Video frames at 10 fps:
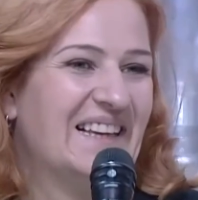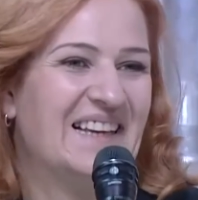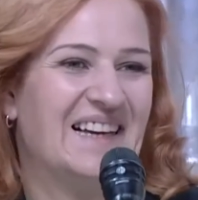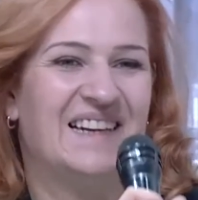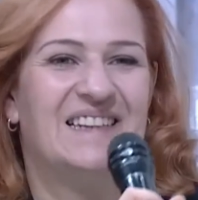
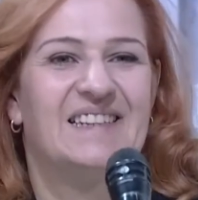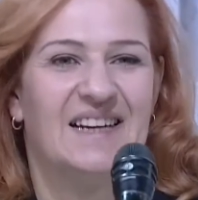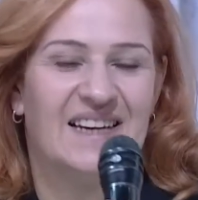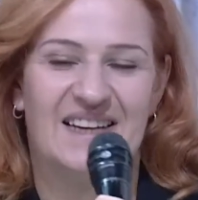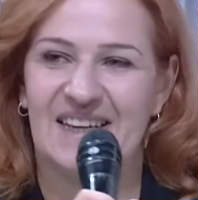
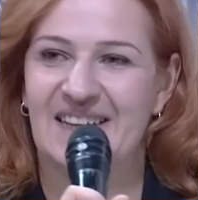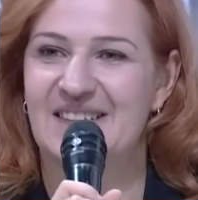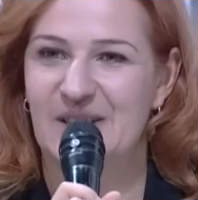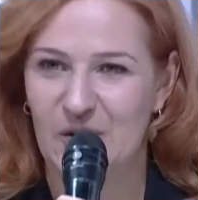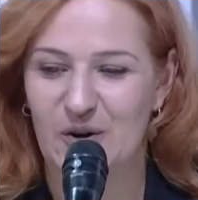
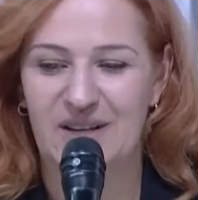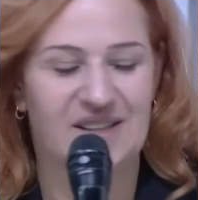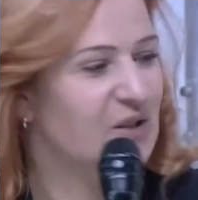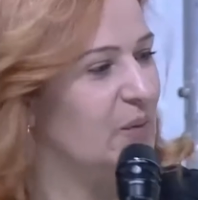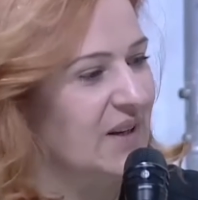It's an honor
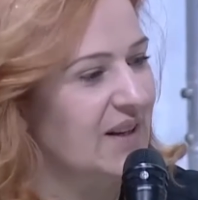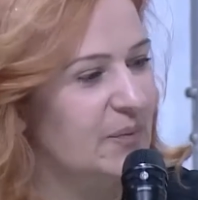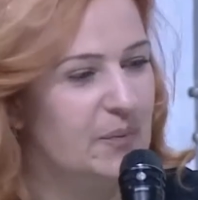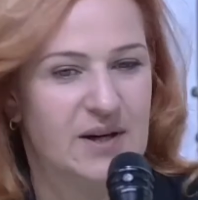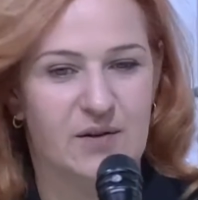to be
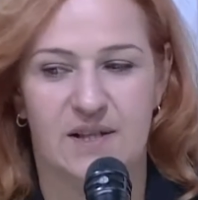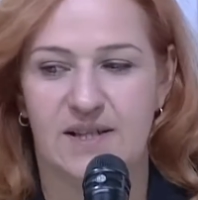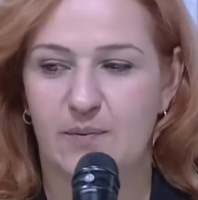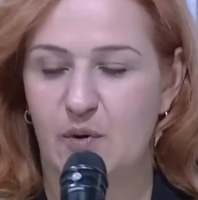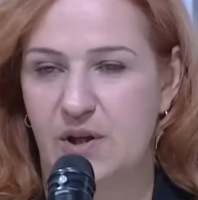part of this
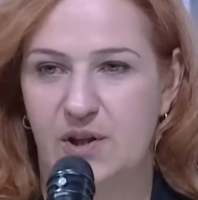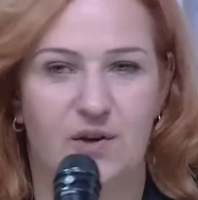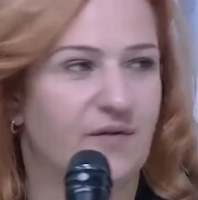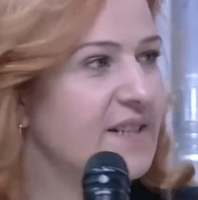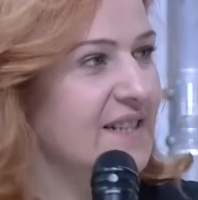important
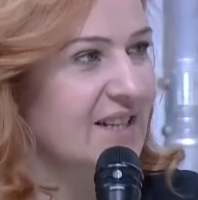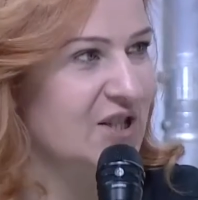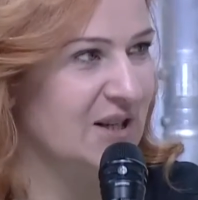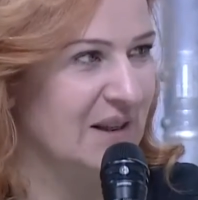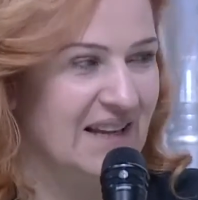
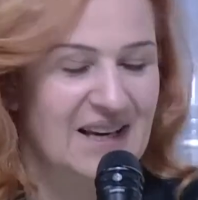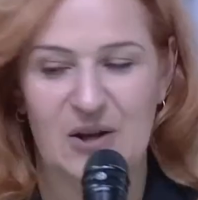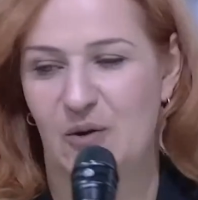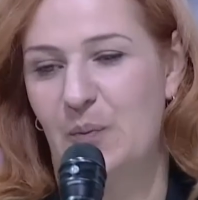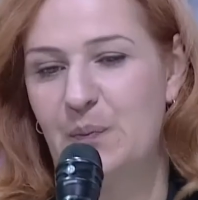conversation. Thank you.